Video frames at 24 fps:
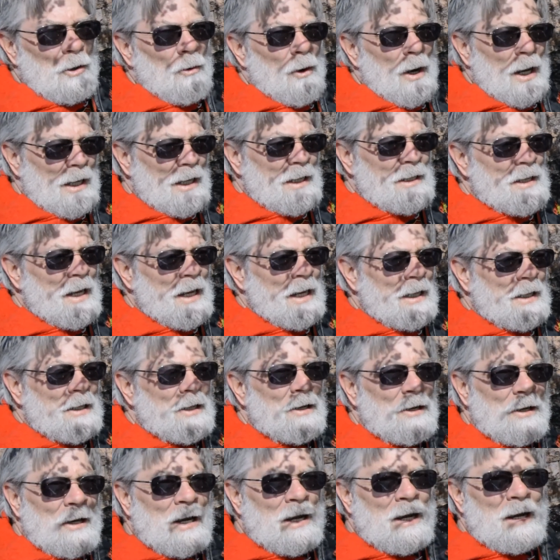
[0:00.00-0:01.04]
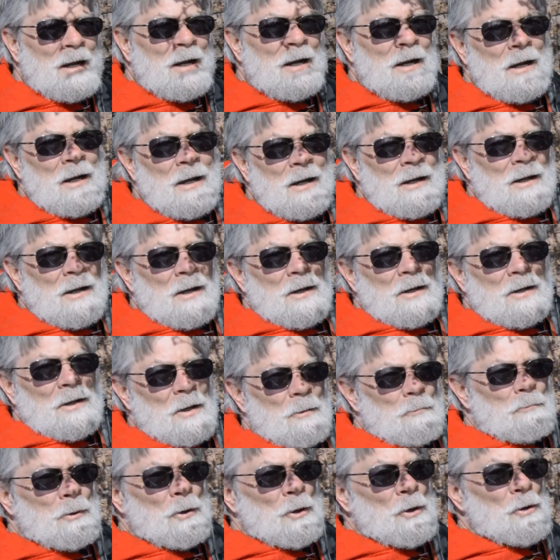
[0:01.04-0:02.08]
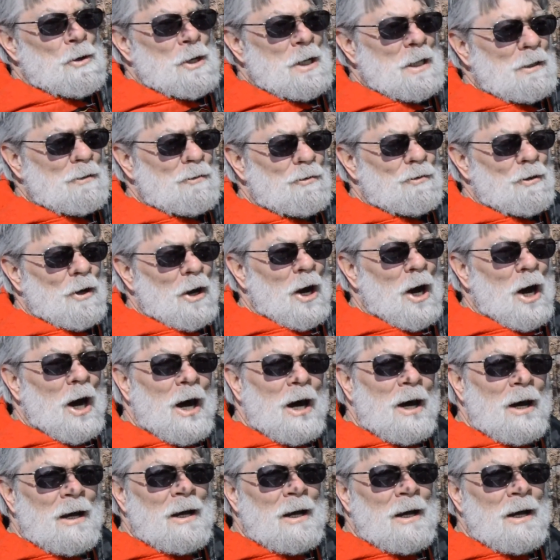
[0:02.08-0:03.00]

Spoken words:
want to take your pruning saw,